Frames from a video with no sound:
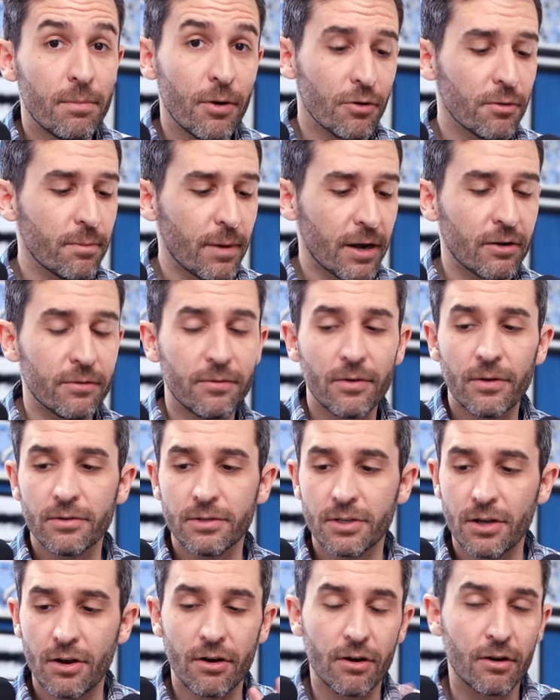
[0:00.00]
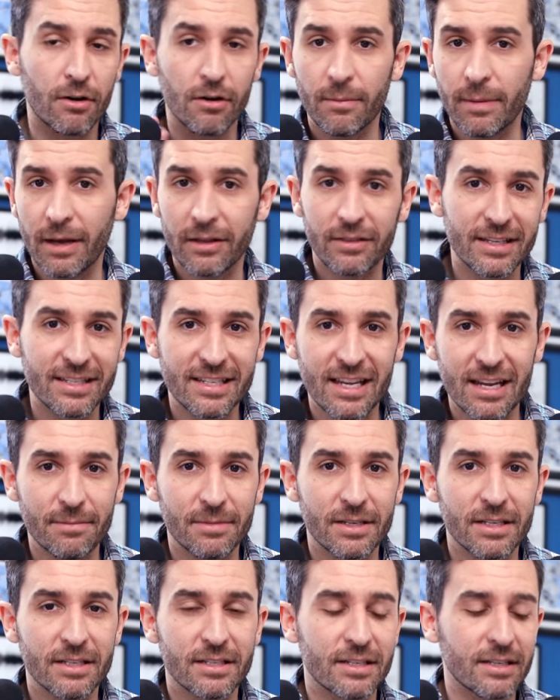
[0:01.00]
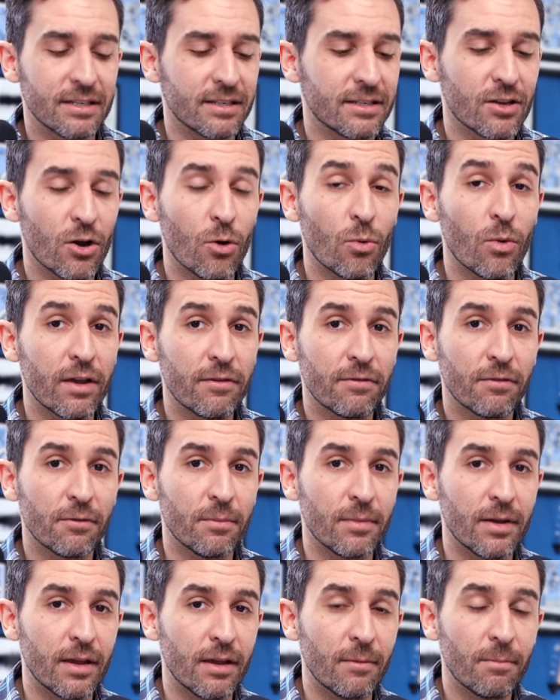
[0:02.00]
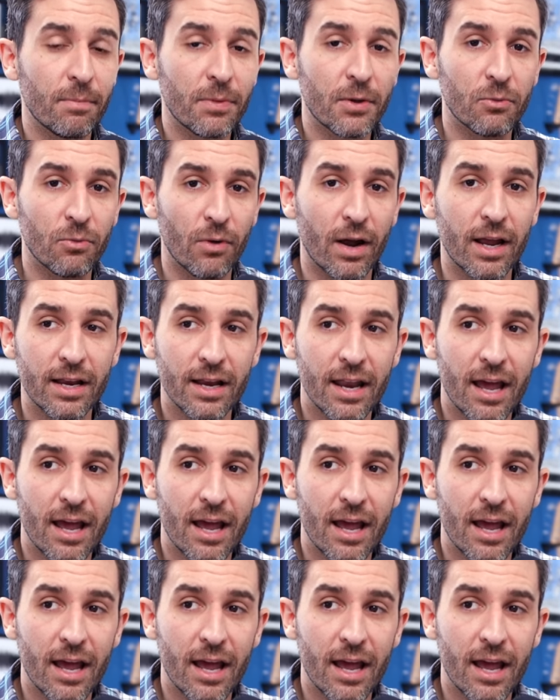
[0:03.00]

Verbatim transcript: Both microphones are about the same distance away from me right